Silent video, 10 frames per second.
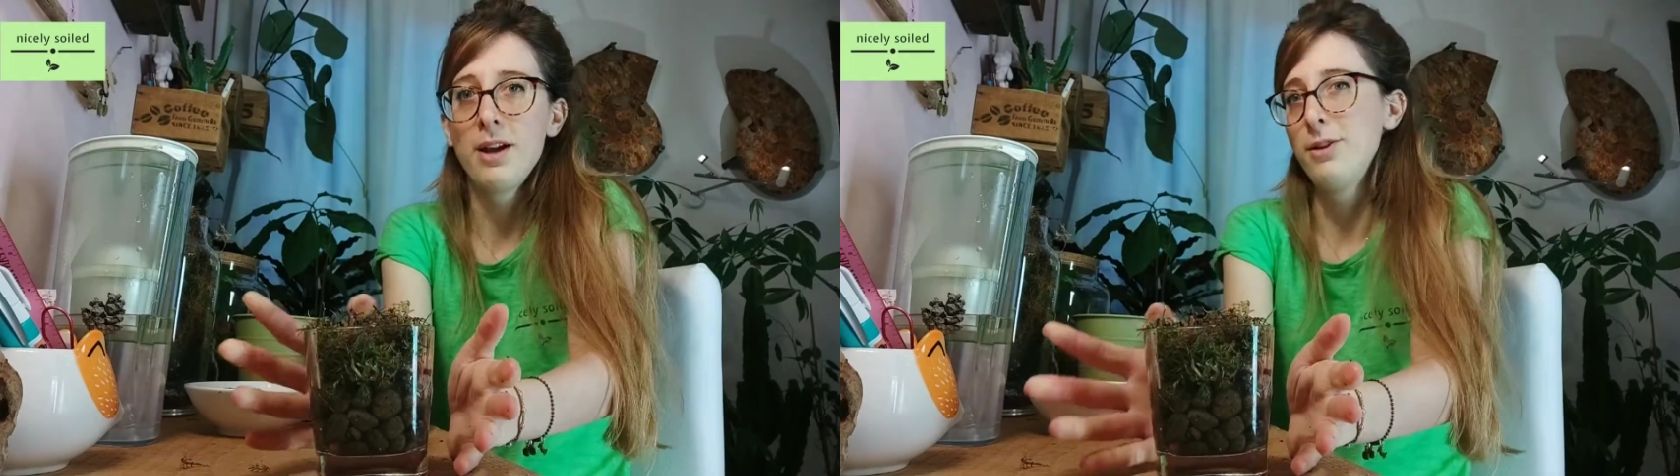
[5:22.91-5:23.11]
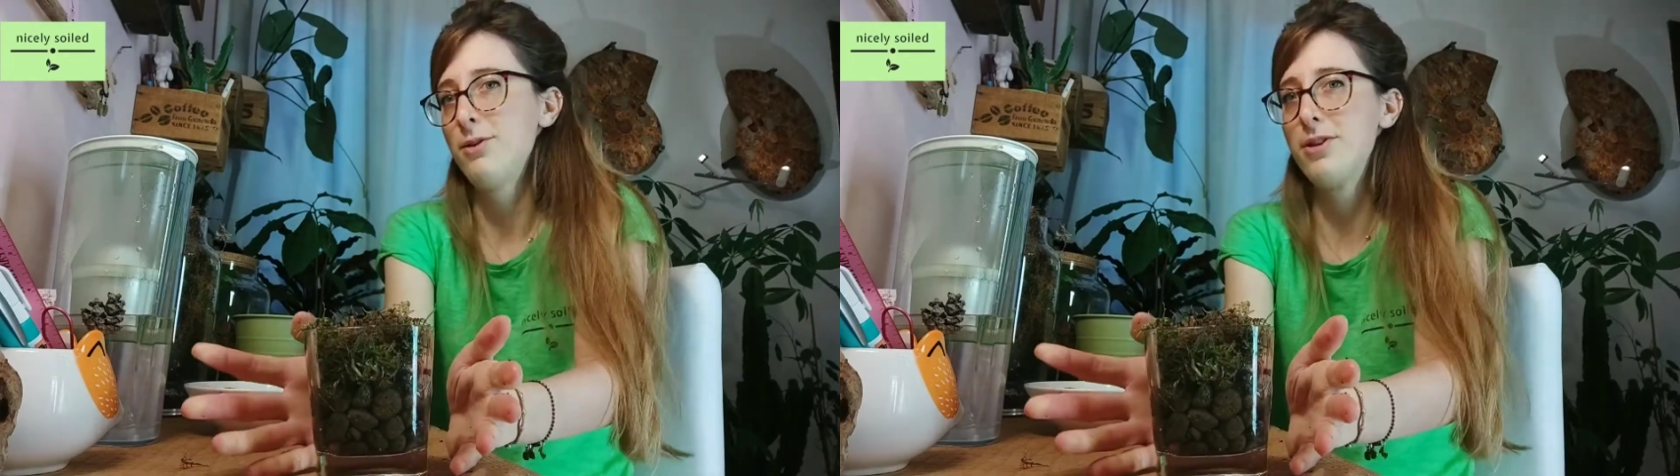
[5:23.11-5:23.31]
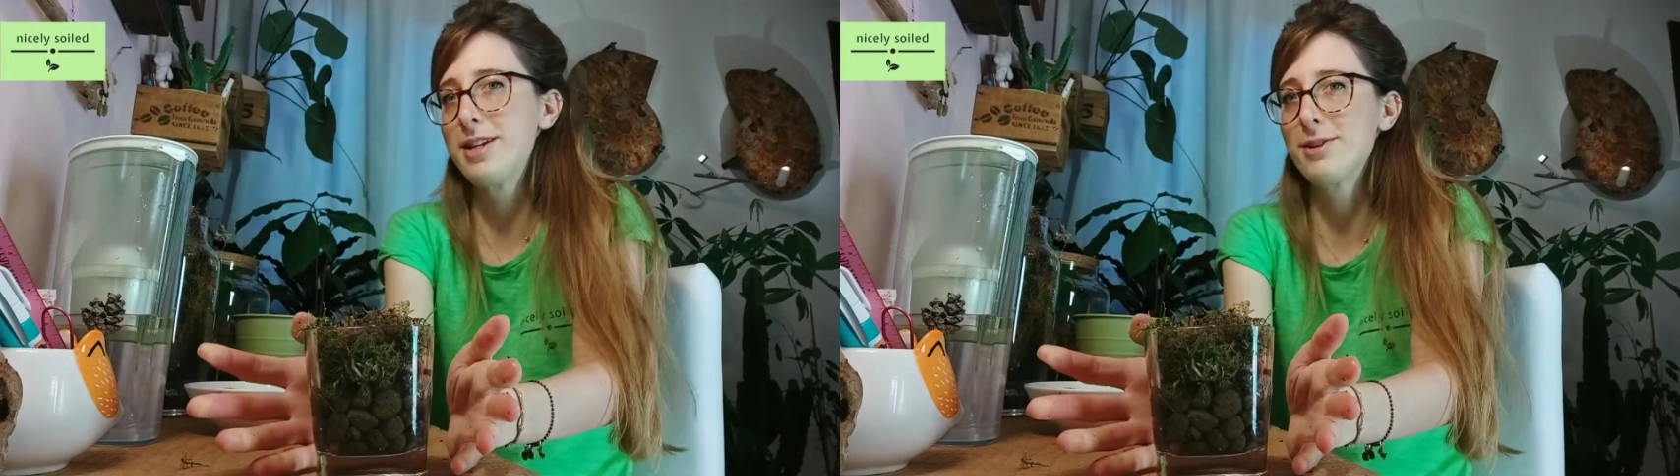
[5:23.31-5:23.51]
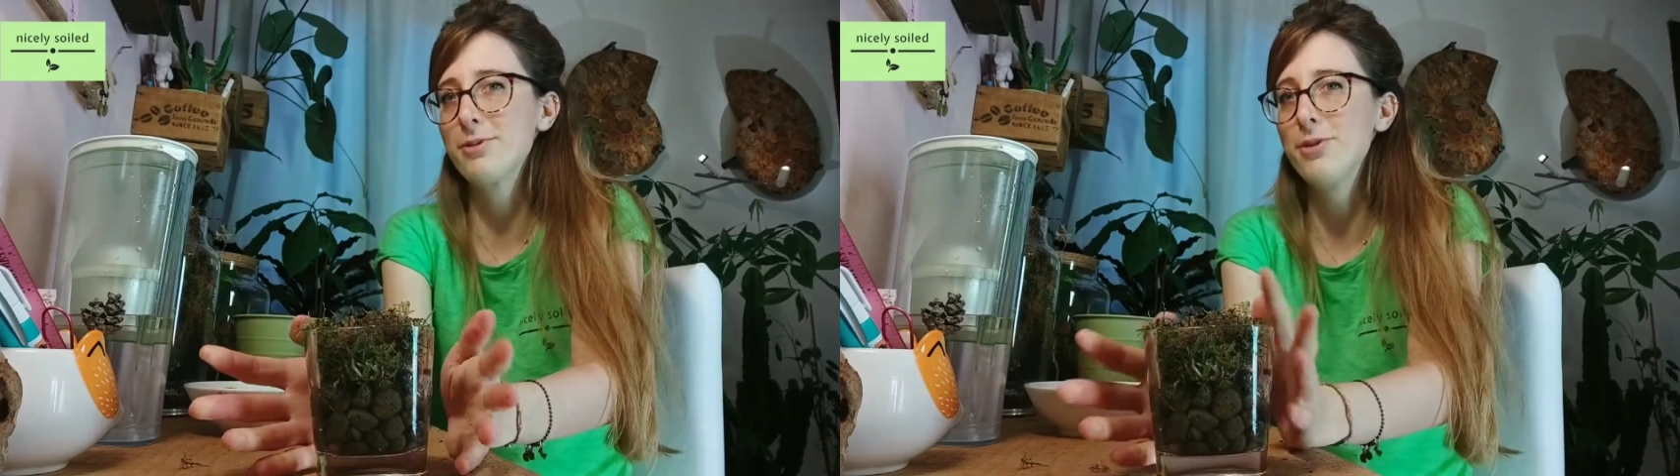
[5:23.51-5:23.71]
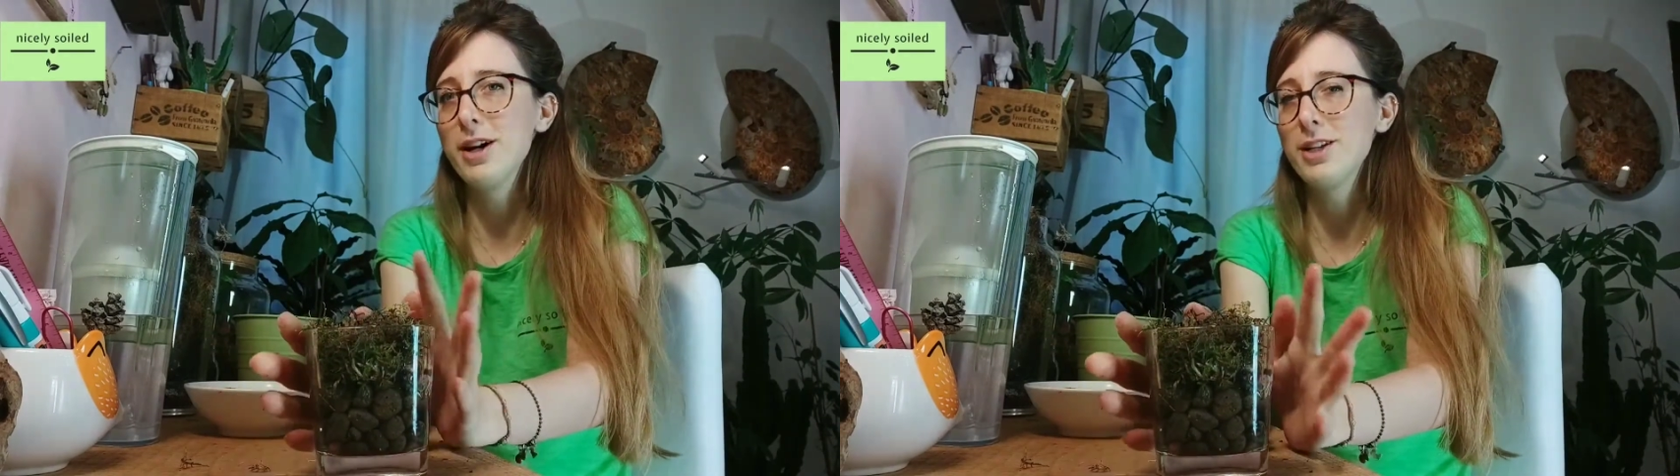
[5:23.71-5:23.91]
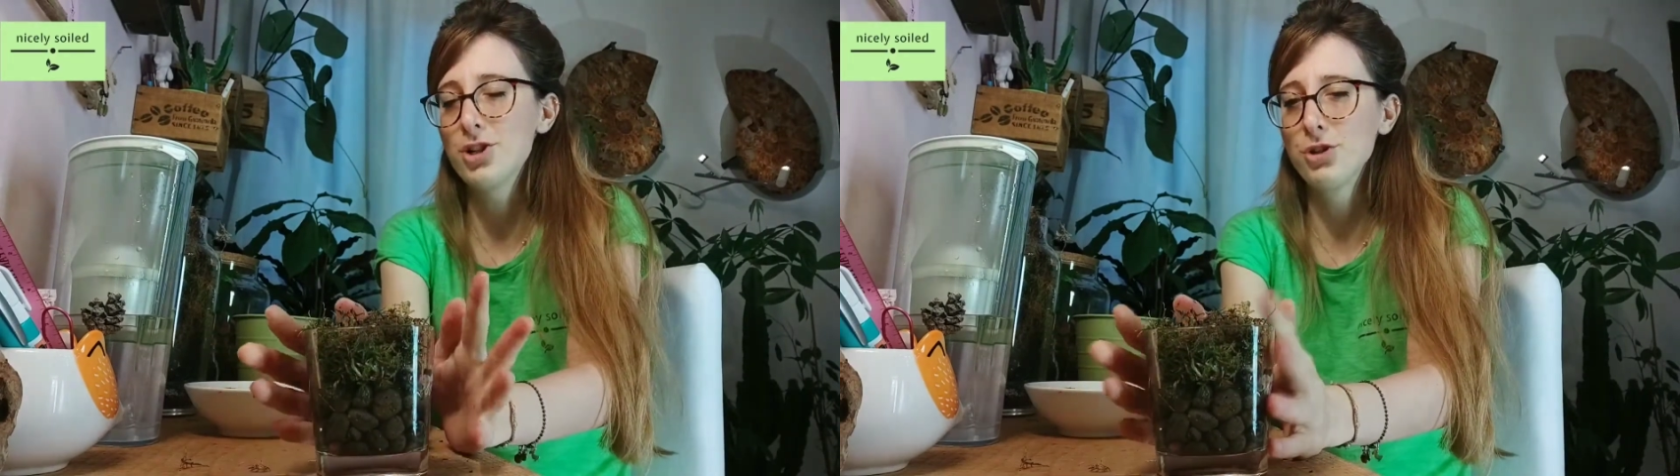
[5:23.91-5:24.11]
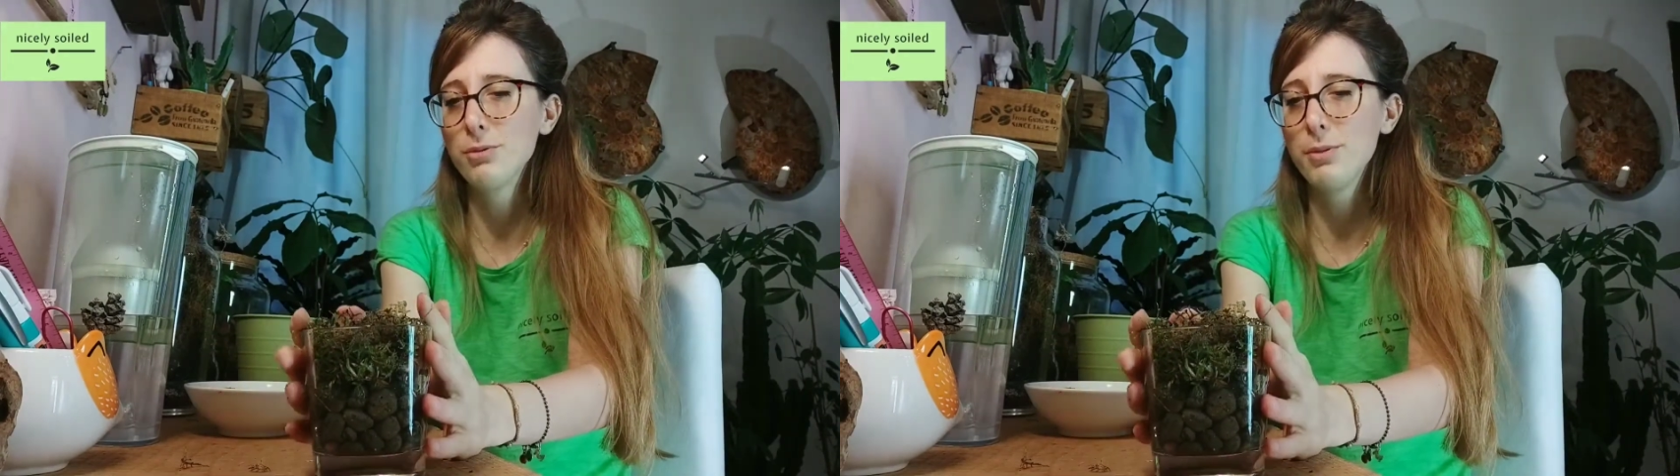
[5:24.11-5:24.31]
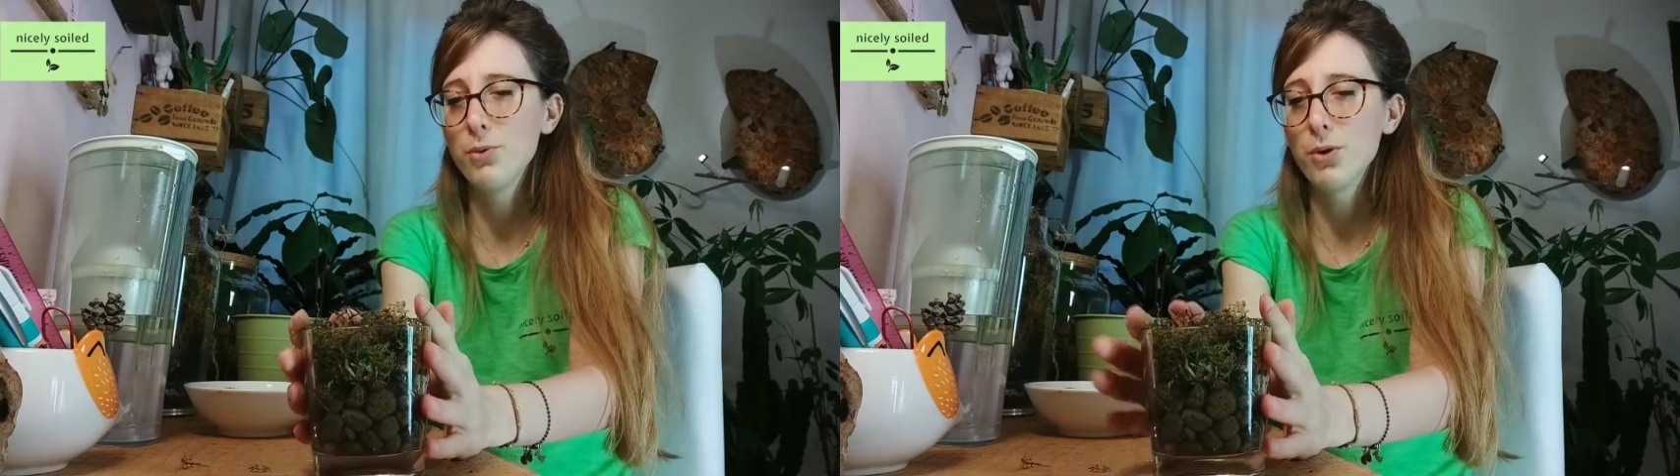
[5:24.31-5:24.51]
reason why it shouldn't
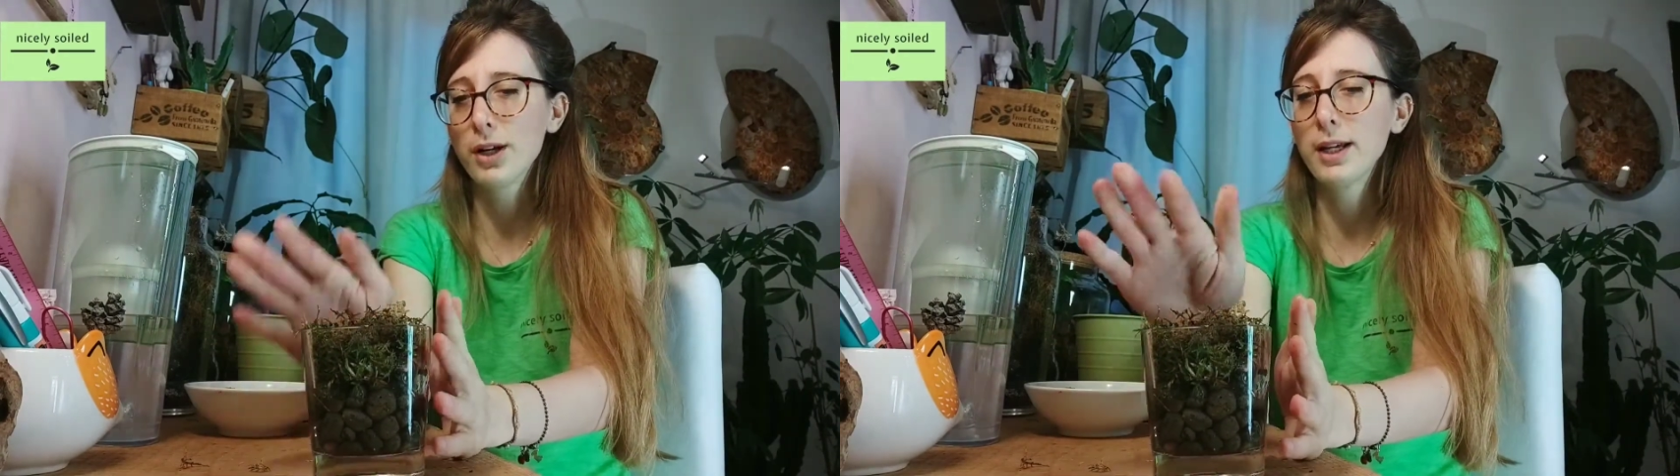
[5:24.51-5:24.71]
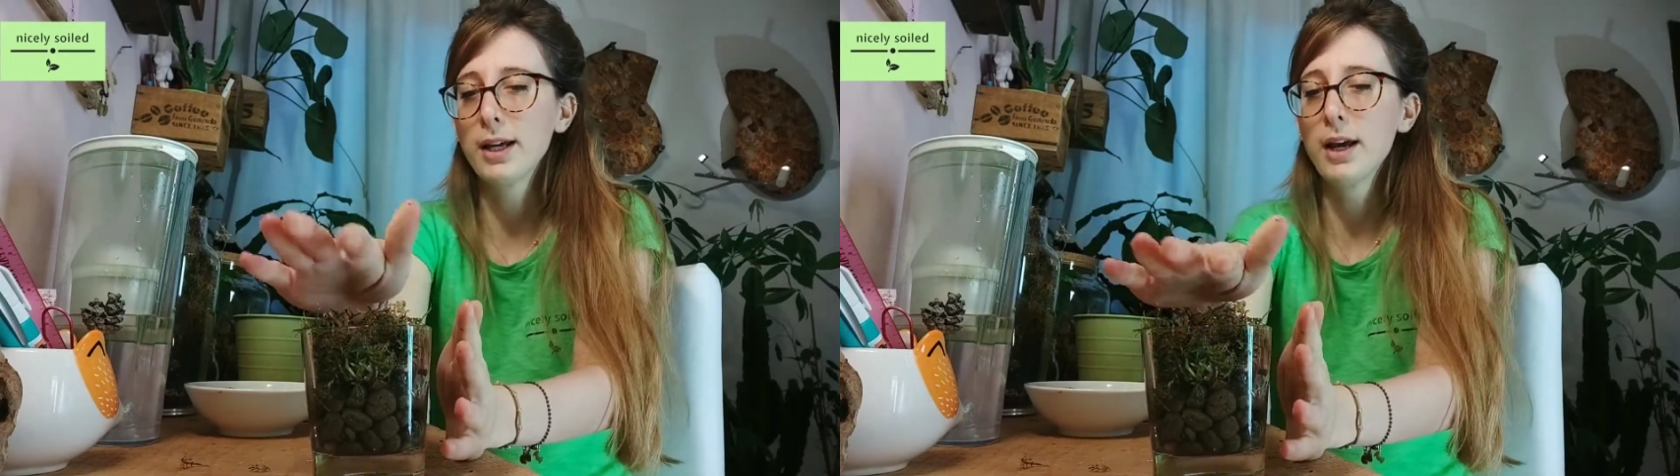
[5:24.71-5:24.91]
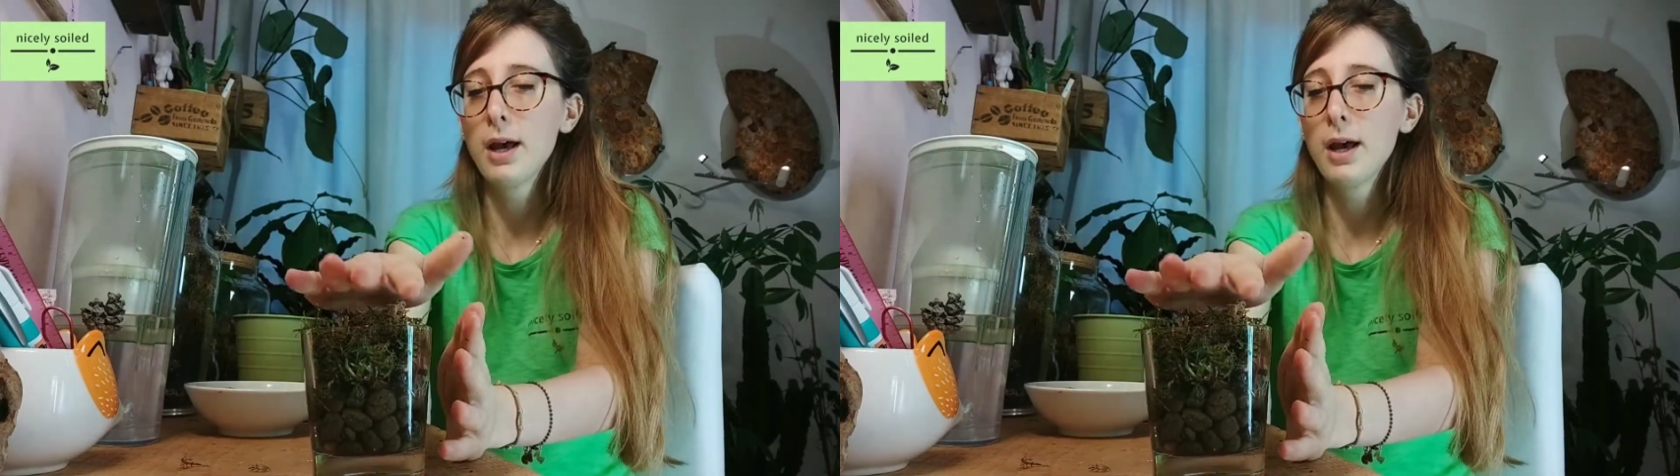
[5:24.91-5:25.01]
be working,